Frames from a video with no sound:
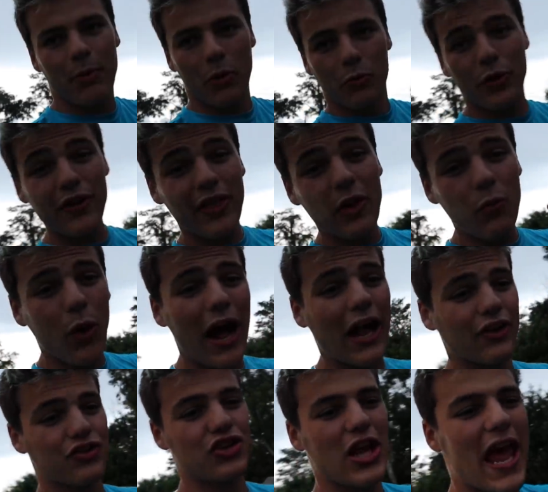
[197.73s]
but really
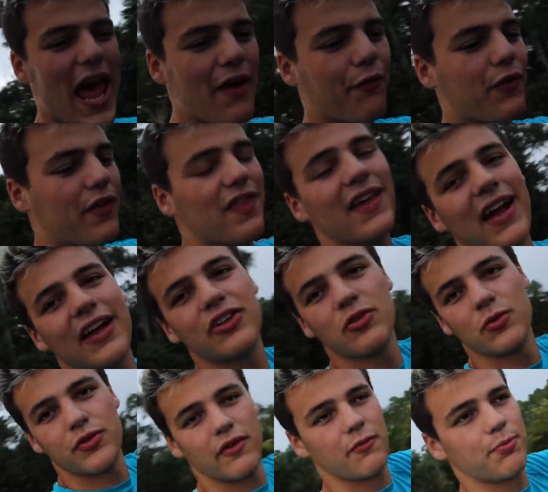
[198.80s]
watch everything I
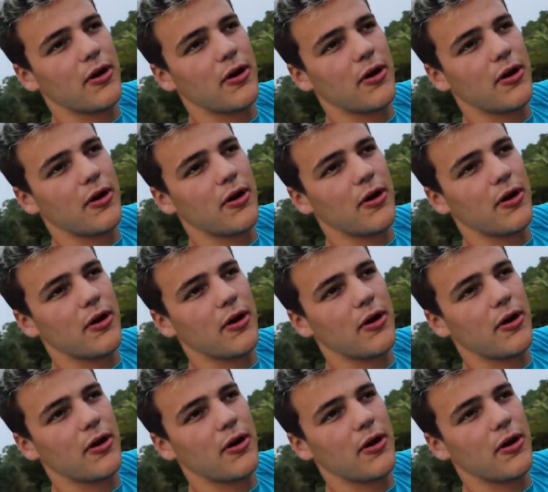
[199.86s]
do on this